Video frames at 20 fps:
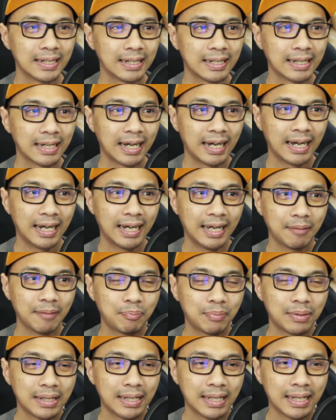I
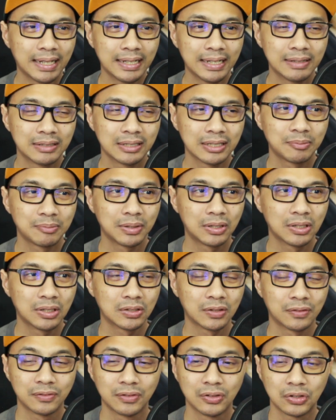played it just because
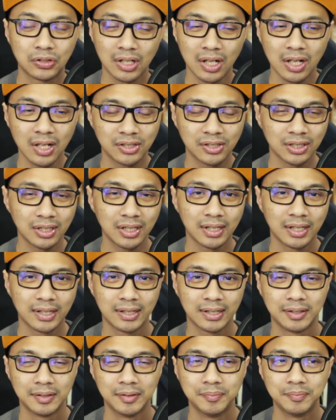of nostalgia.
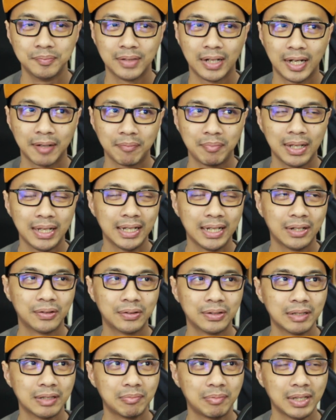Um, I played it
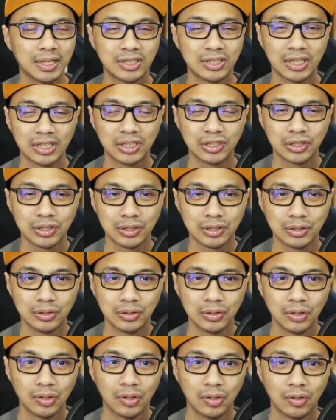on the PlayStation
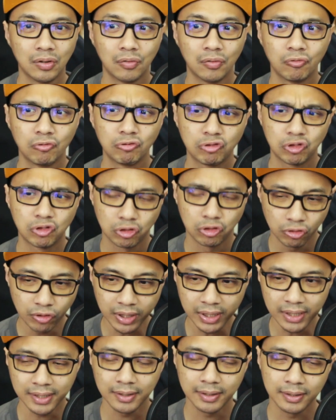
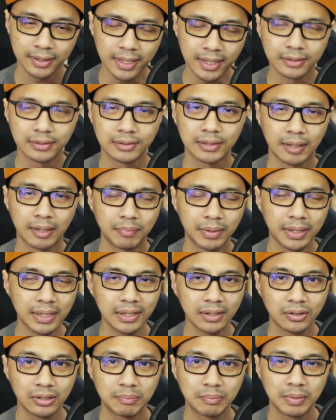3. Yes, I played it
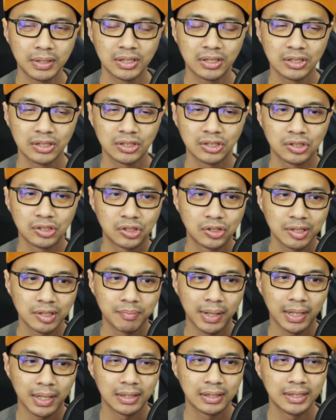on the PlayStation 3
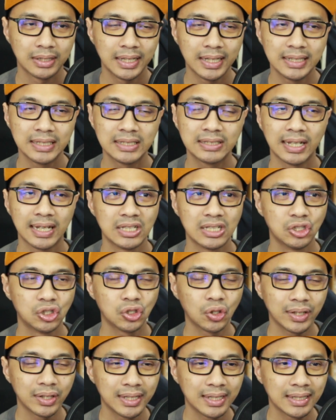back in the days.
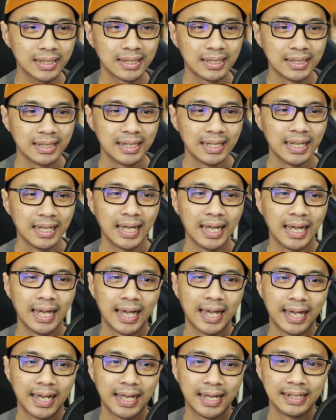Enjoyed it
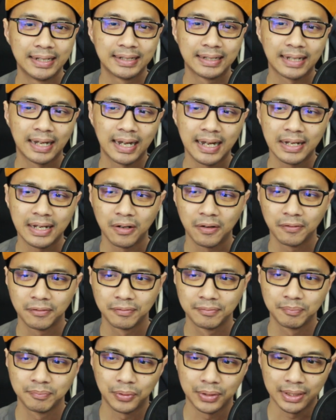and kind of
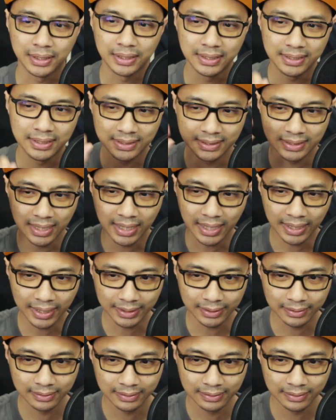put it aside.